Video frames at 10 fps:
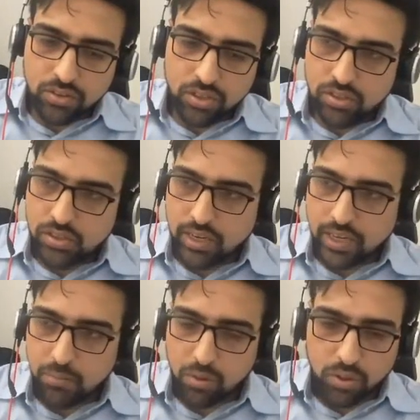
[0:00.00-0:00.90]
you just
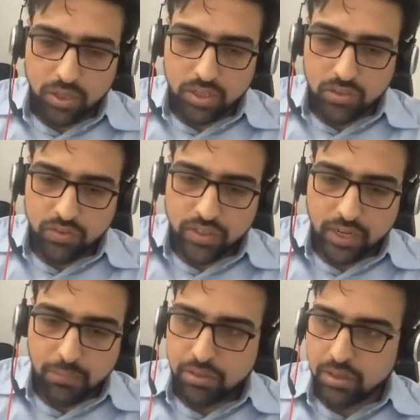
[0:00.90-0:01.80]
type location with
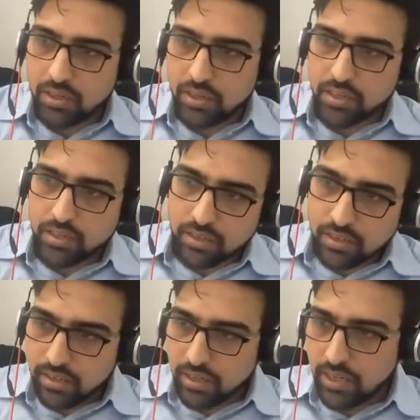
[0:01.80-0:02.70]
a capital
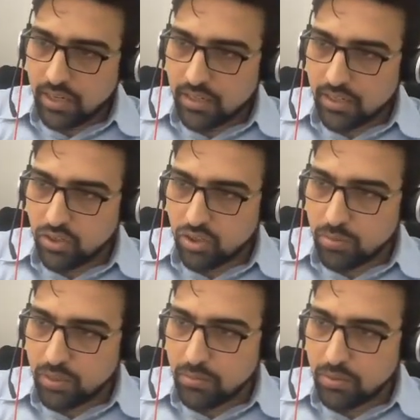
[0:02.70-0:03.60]
L, and it
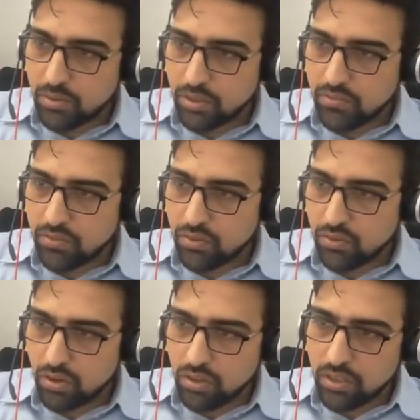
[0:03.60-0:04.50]
should be able to give
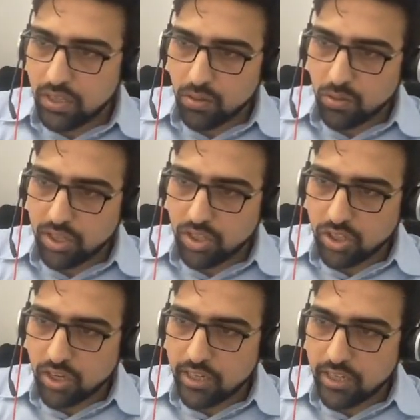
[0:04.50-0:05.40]
you all the
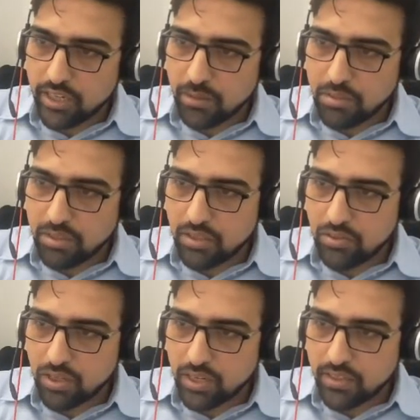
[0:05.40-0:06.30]
location related tables, and
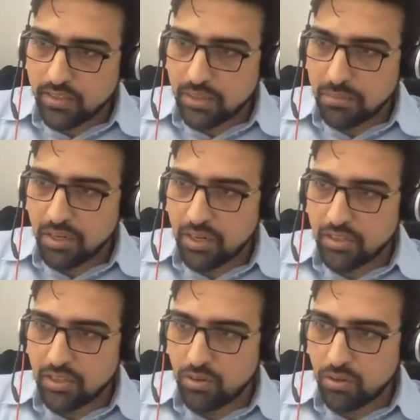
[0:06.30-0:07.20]
you select CMN
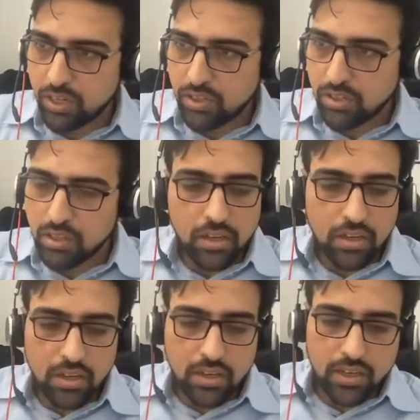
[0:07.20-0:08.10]
underscore location.
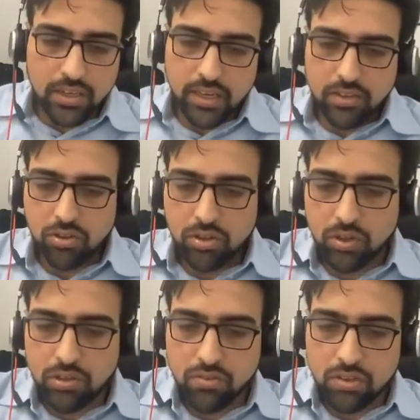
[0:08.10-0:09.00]
In case you are
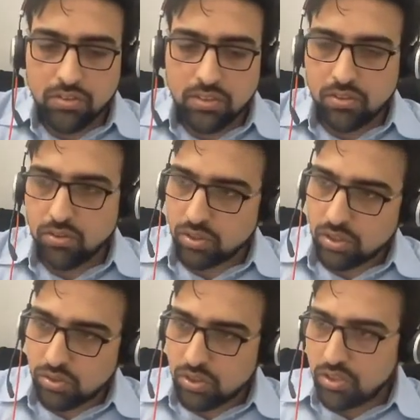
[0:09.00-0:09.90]
doing for the sys
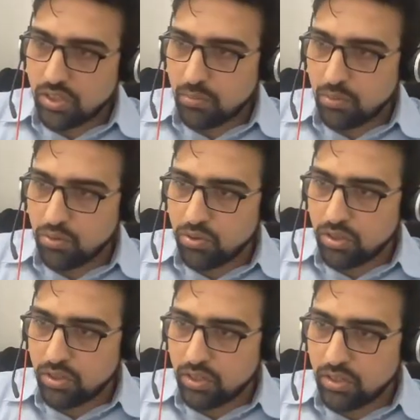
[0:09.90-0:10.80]
user, you just type
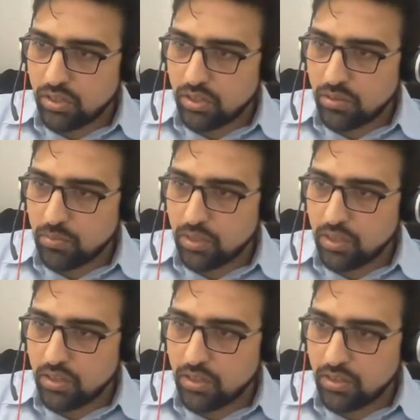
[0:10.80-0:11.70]
user and you'll
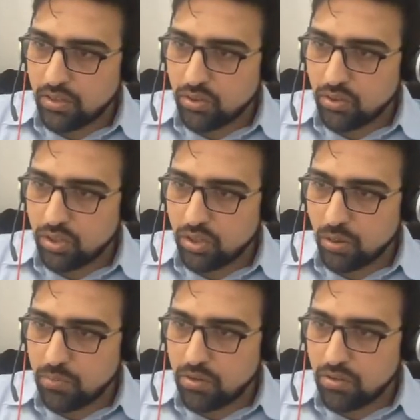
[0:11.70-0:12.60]
be shown a
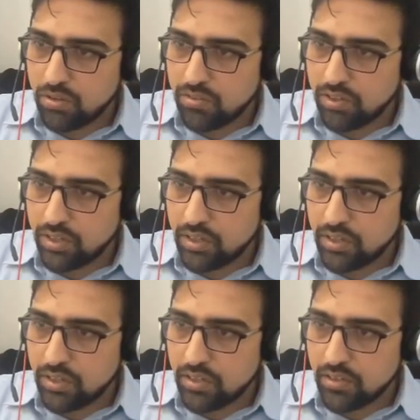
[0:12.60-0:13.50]
drop down of different
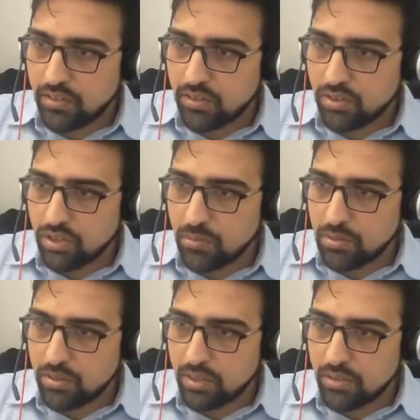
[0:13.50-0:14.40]
user
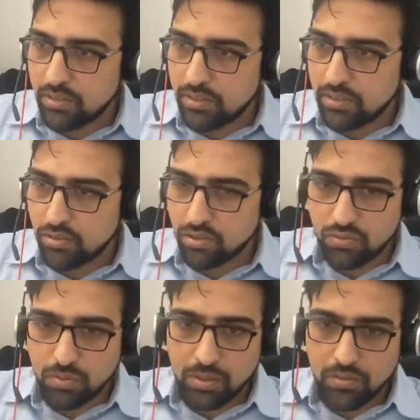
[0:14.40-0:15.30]
tables, and sys user
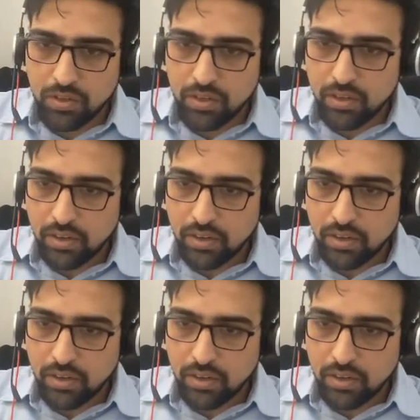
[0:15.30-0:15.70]
would be the one.